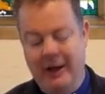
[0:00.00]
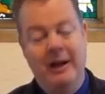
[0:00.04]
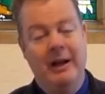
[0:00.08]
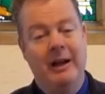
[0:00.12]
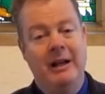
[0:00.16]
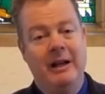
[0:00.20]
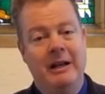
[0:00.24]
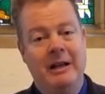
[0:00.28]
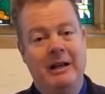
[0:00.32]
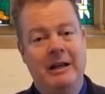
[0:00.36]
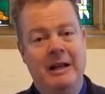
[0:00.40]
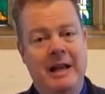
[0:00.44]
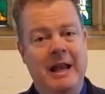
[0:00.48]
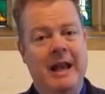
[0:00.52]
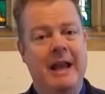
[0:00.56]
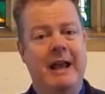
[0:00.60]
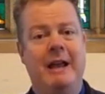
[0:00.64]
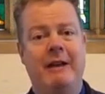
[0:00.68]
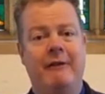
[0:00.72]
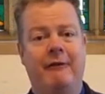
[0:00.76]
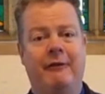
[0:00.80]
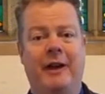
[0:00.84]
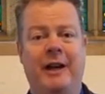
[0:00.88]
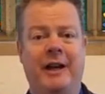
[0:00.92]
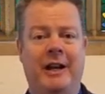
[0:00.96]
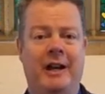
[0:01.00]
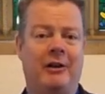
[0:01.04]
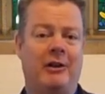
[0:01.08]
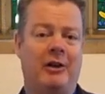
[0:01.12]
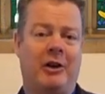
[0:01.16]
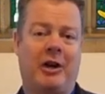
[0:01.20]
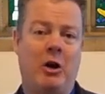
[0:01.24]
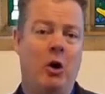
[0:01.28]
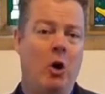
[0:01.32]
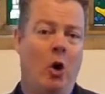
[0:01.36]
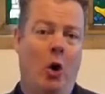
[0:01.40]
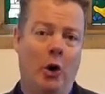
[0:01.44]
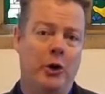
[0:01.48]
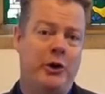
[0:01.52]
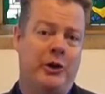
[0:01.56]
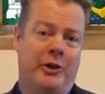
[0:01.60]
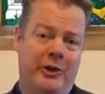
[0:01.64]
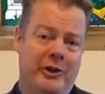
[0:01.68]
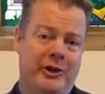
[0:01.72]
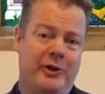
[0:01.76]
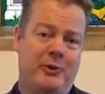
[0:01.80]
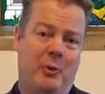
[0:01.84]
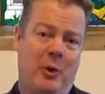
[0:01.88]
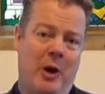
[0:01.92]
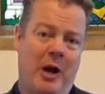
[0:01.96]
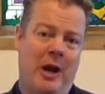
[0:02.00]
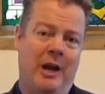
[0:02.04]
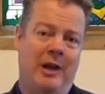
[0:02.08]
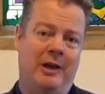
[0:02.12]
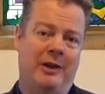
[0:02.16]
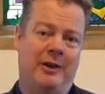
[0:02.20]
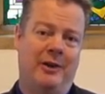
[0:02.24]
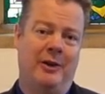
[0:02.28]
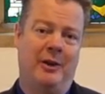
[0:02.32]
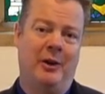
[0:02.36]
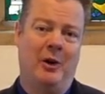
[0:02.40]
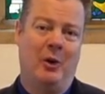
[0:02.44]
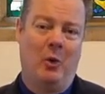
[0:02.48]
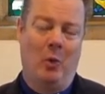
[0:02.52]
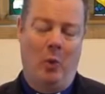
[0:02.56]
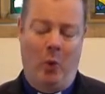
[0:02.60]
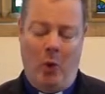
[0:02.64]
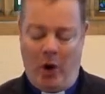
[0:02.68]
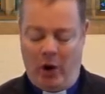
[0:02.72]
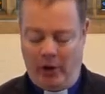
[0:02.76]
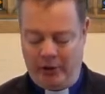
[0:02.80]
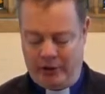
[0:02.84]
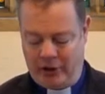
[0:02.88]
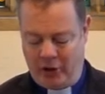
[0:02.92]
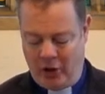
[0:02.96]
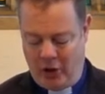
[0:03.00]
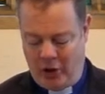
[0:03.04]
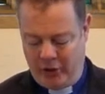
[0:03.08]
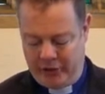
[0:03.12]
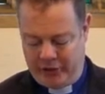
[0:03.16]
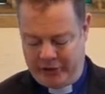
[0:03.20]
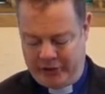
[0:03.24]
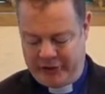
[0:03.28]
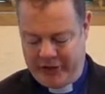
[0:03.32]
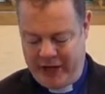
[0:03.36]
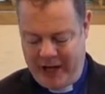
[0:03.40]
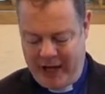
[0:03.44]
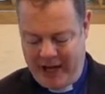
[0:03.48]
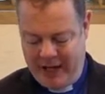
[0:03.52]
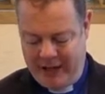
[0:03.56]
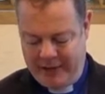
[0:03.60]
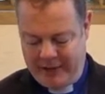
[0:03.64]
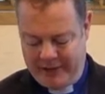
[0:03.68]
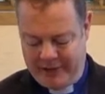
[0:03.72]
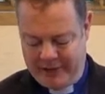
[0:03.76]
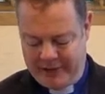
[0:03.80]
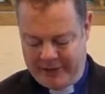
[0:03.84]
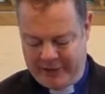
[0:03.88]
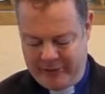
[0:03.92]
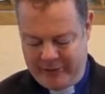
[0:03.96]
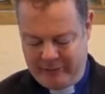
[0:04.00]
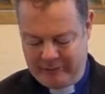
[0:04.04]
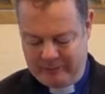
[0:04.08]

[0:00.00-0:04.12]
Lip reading: live in accordance with what God says.